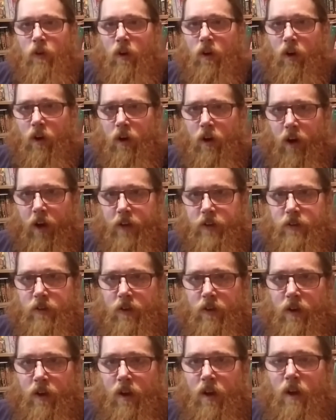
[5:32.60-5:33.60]
hot,
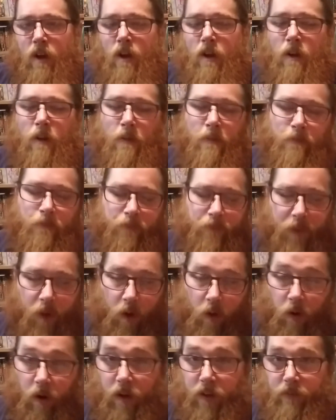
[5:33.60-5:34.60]

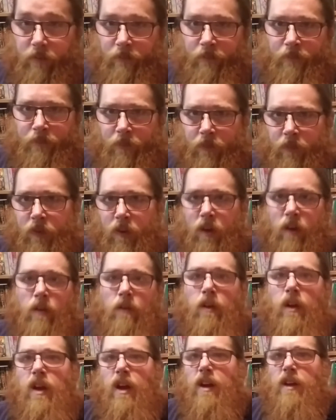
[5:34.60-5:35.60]
or at
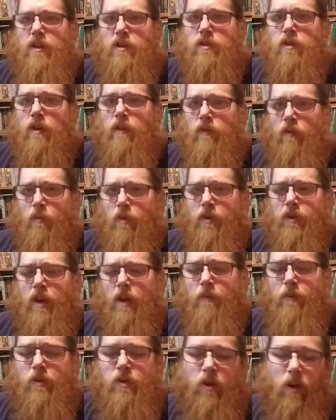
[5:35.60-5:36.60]
a servable
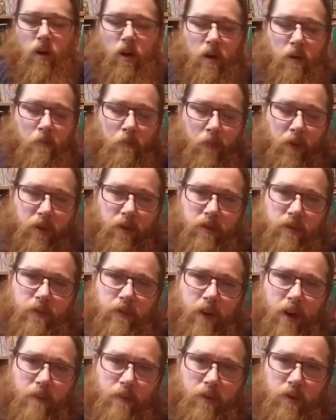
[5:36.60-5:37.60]
temperature, but those
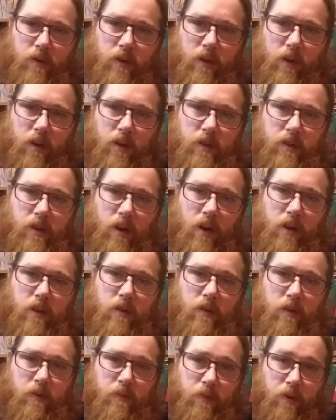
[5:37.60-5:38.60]
fibers are going to start
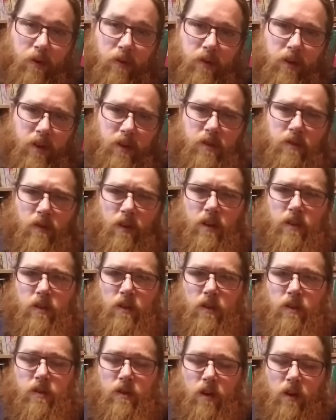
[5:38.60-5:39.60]
to, those protein strands are
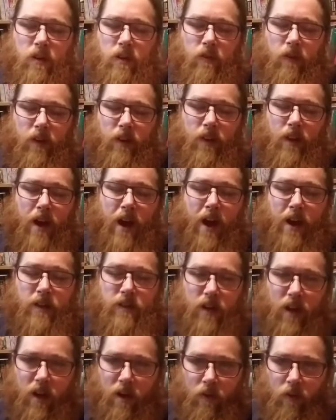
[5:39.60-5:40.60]
going to start to relax,
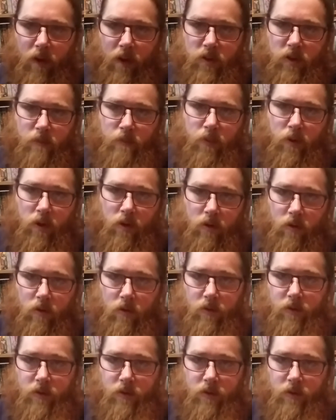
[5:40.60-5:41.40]
and it will actually pull